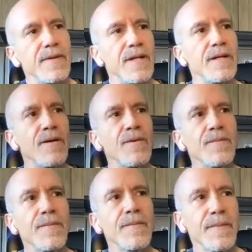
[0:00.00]
You
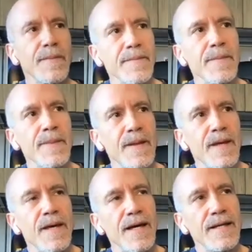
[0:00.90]
know,
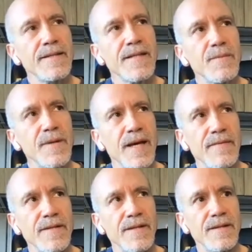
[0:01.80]
I guess I would
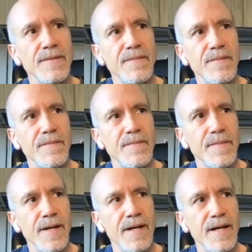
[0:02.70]
have to.
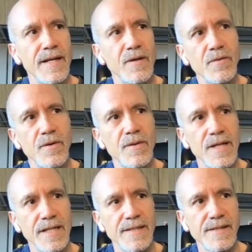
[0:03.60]
I don't know that
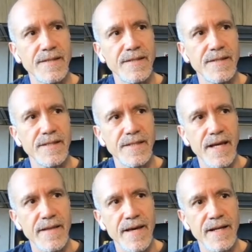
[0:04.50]
I can
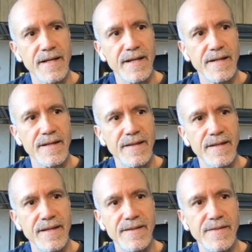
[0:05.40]
say that. I
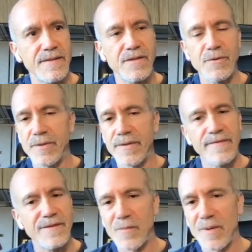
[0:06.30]
think it's intuitive.
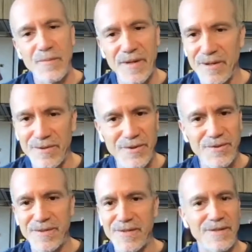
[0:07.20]
It's what we all
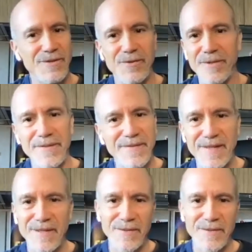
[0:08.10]
do. It's intuitive. You know,